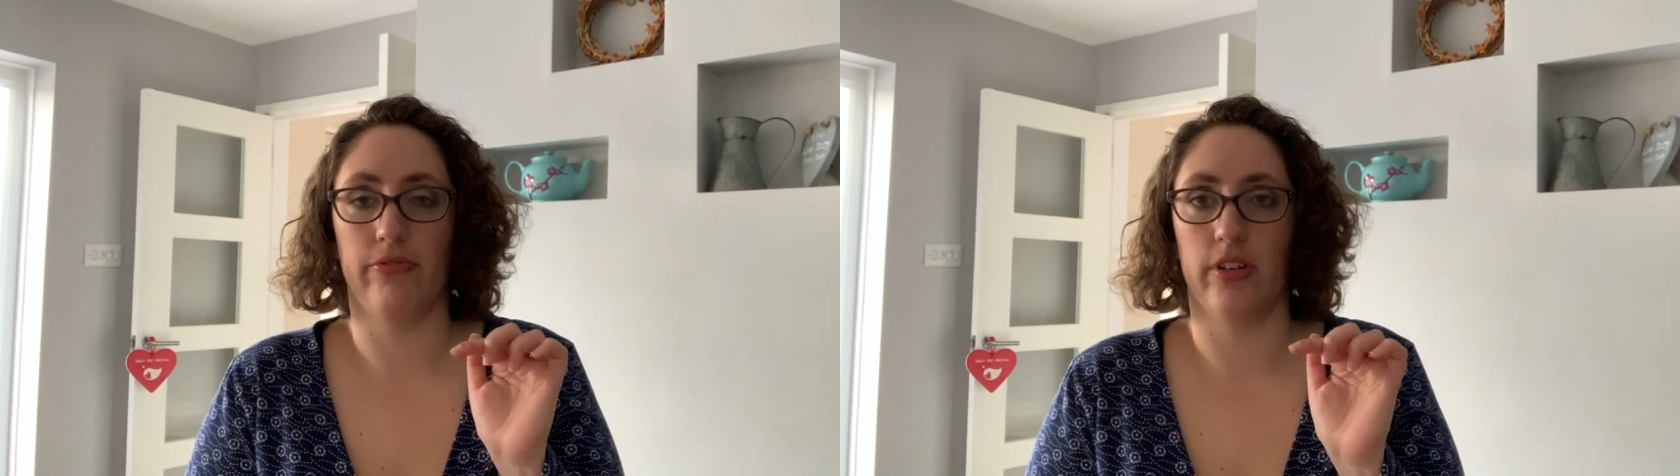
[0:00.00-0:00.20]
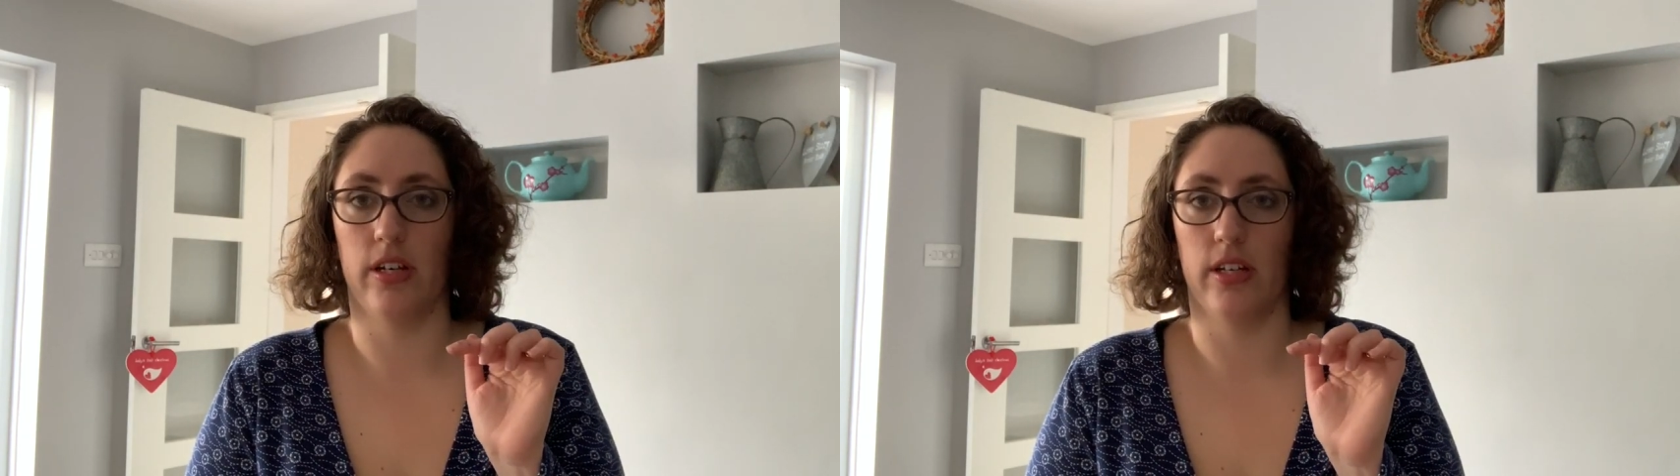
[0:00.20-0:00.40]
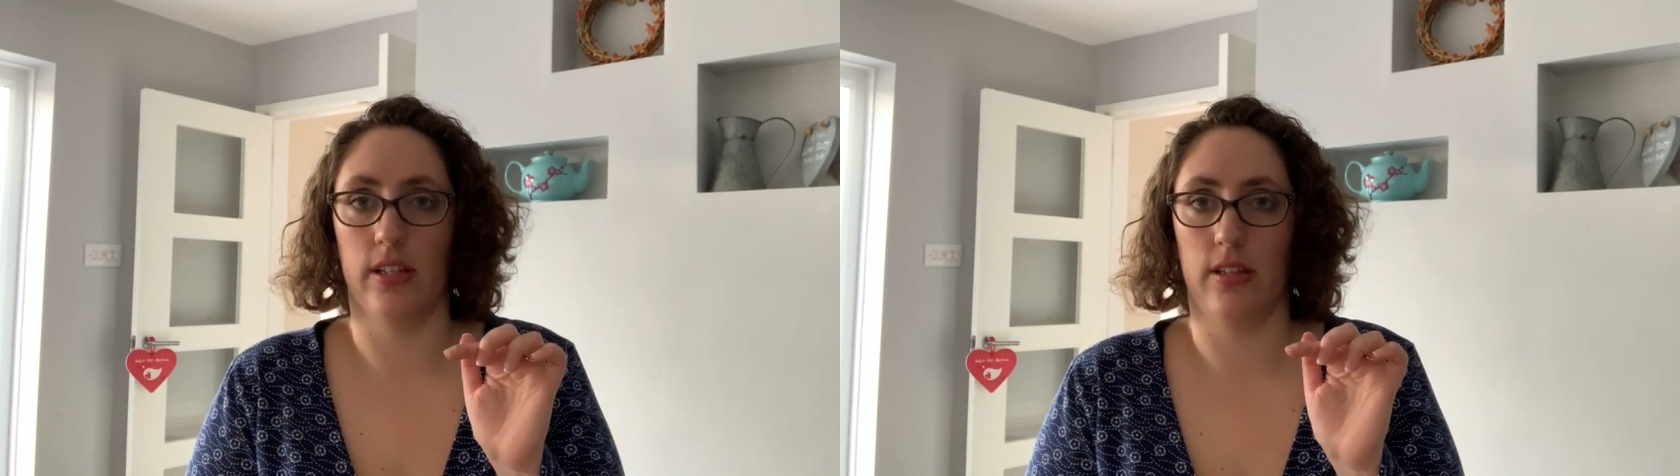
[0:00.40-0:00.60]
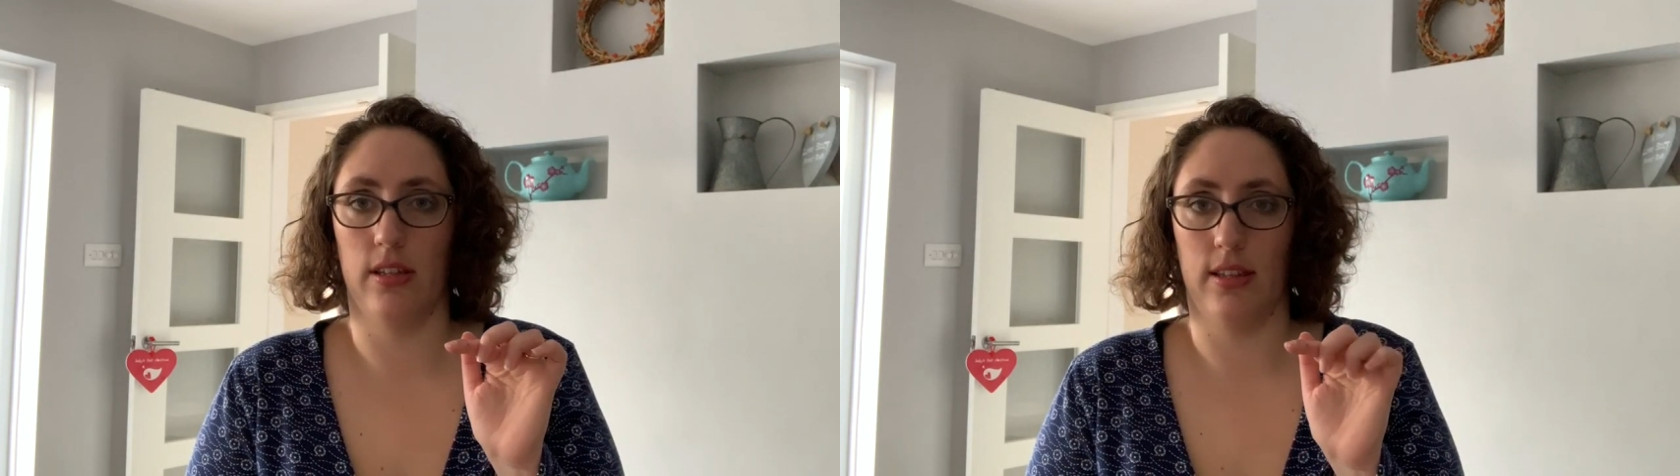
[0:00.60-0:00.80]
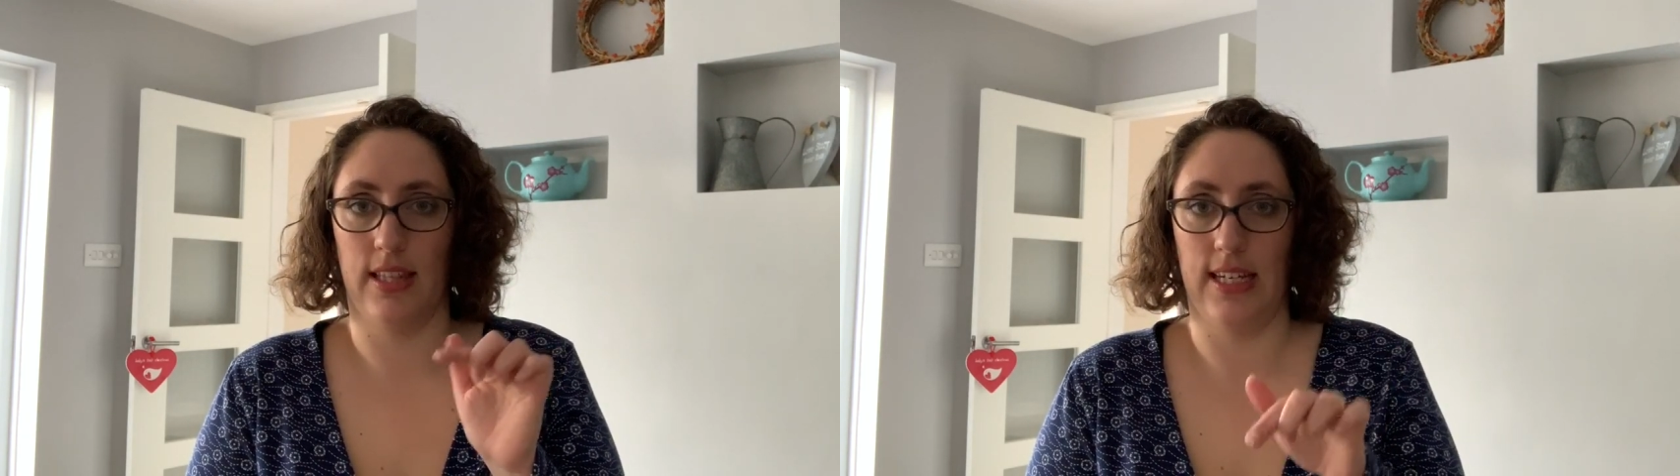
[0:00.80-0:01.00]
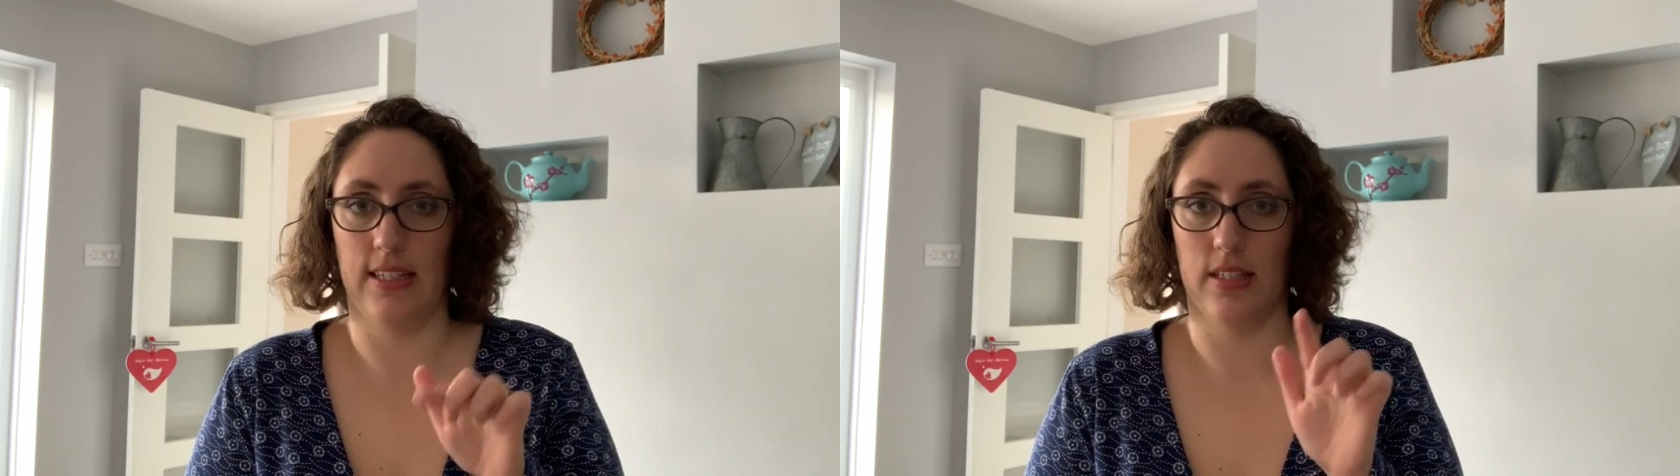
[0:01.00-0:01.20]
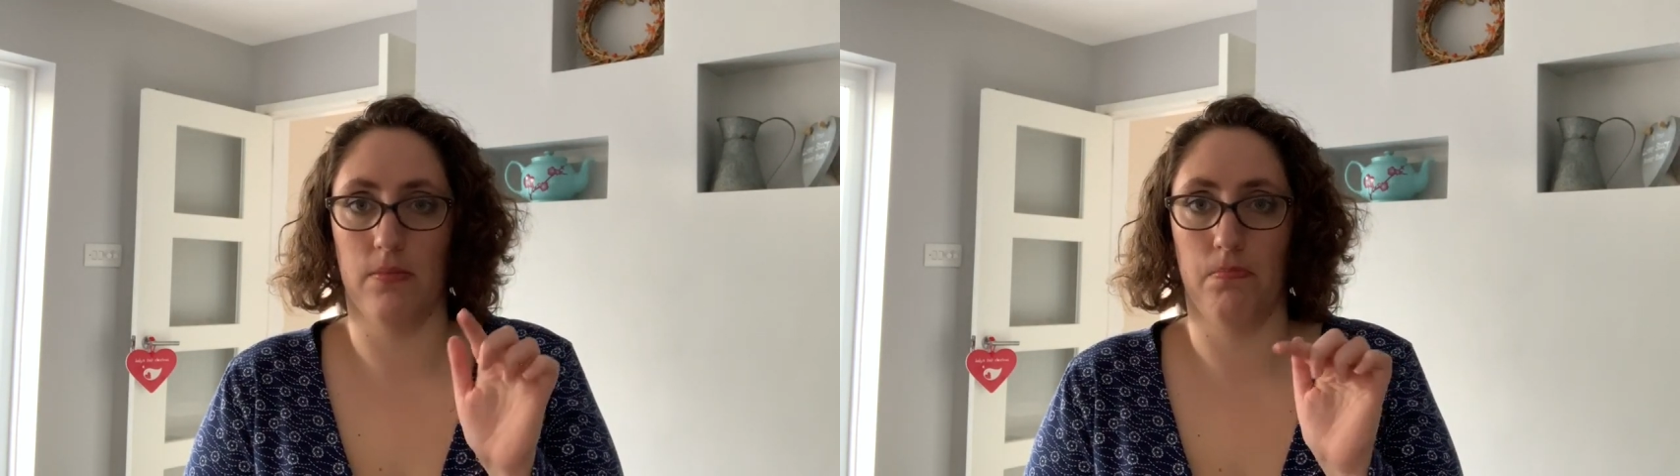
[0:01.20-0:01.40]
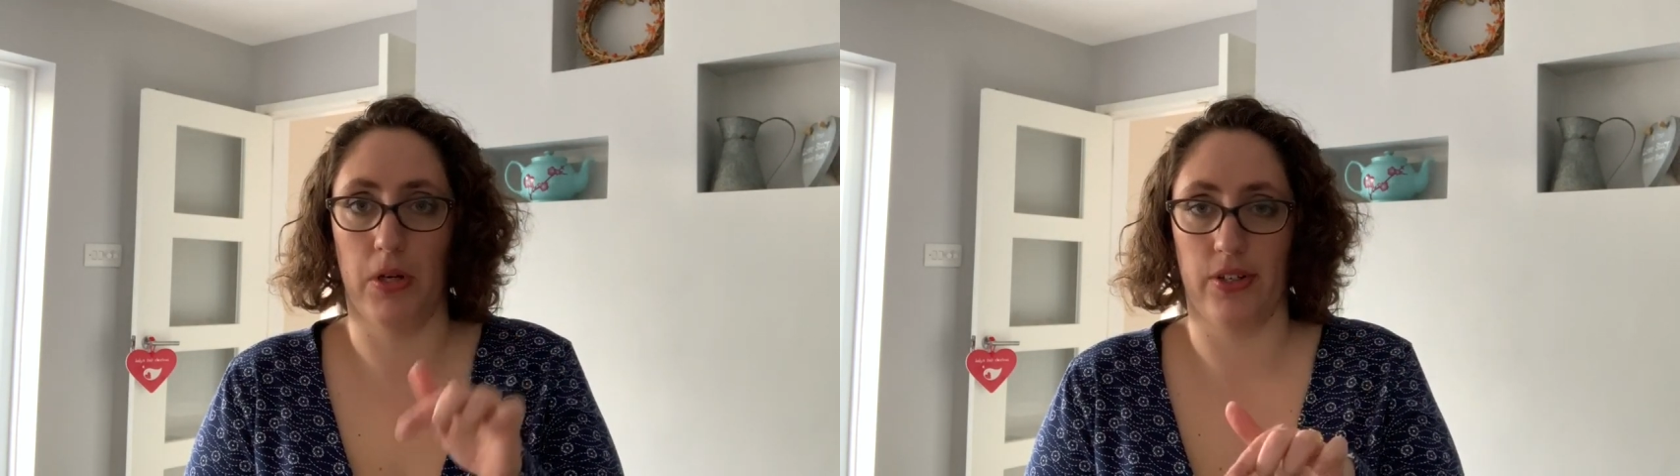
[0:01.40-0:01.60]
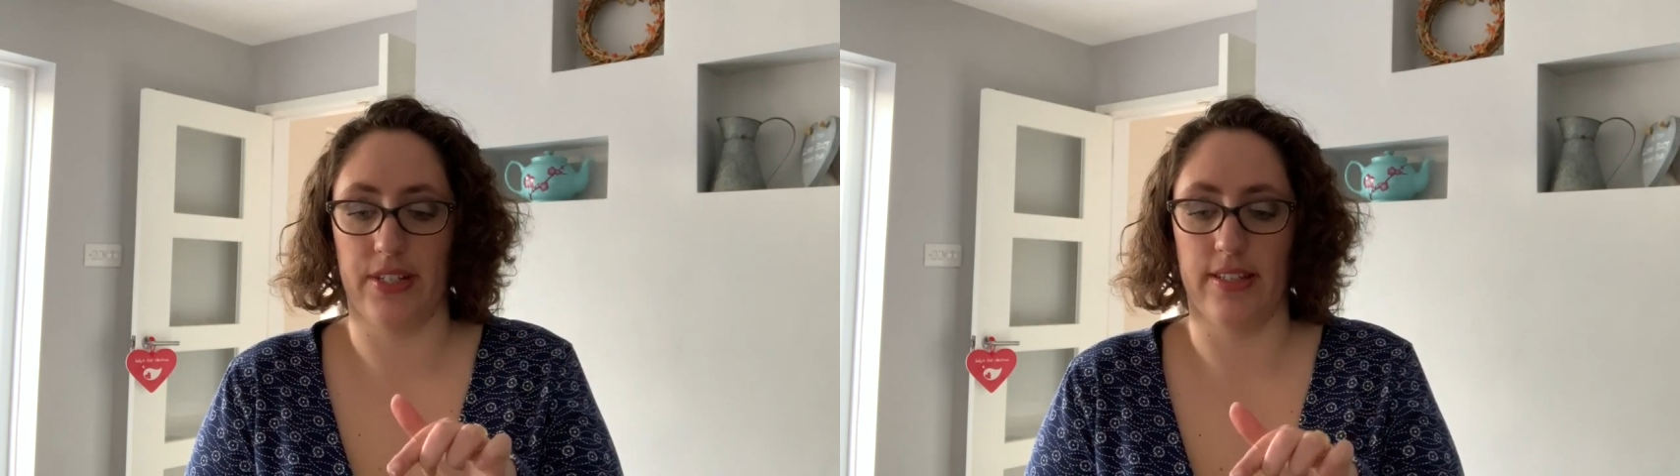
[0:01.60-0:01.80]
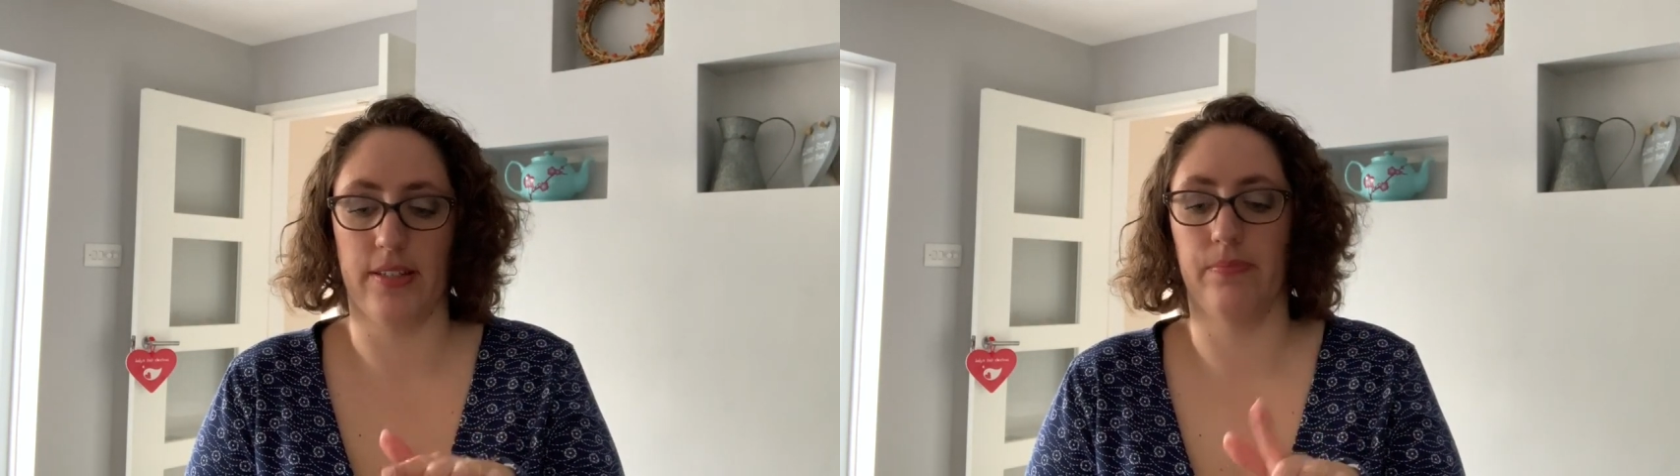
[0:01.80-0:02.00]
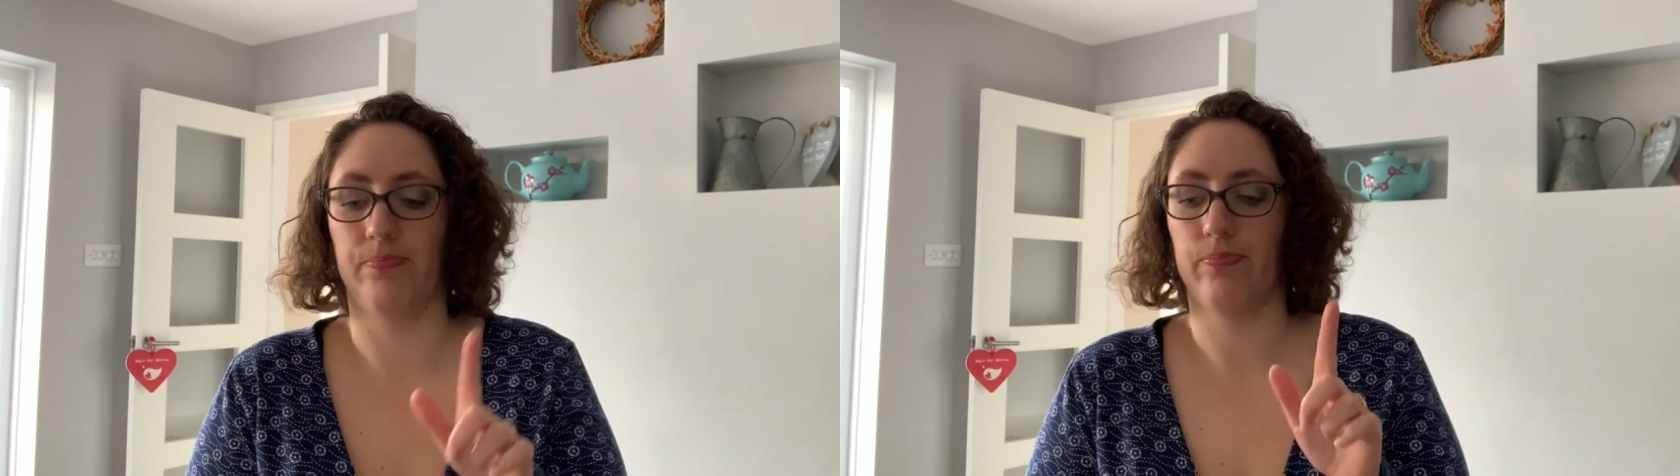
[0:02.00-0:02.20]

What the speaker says: for these boxes.